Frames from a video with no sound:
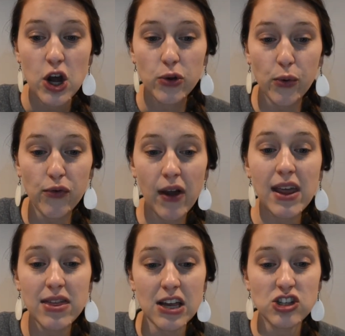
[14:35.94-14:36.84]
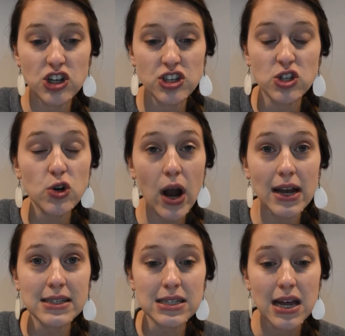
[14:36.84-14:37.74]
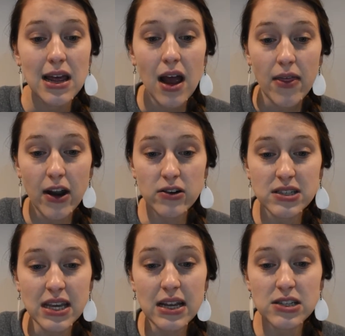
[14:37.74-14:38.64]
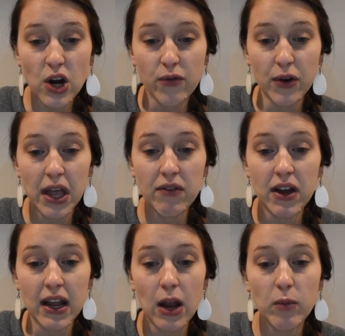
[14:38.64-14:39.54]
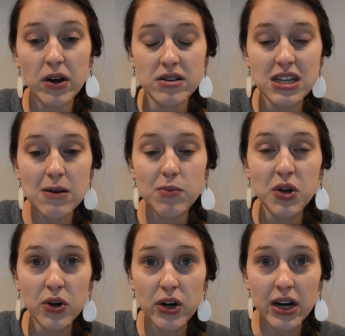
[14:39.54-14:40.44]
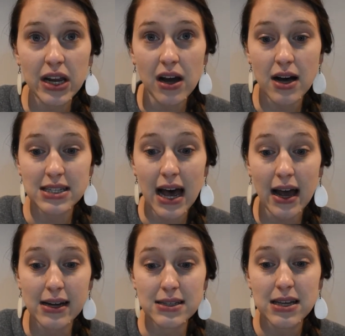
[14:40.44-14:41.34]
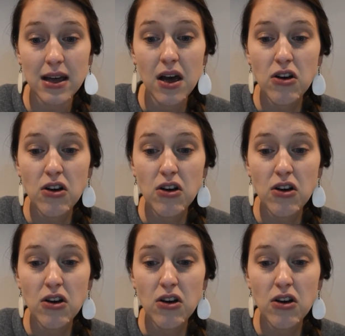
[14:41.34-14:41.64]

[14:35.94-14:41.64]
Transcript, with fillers: through faith in Jesus Christ, that our sins are forgiven and we are seen pure in God's eyes.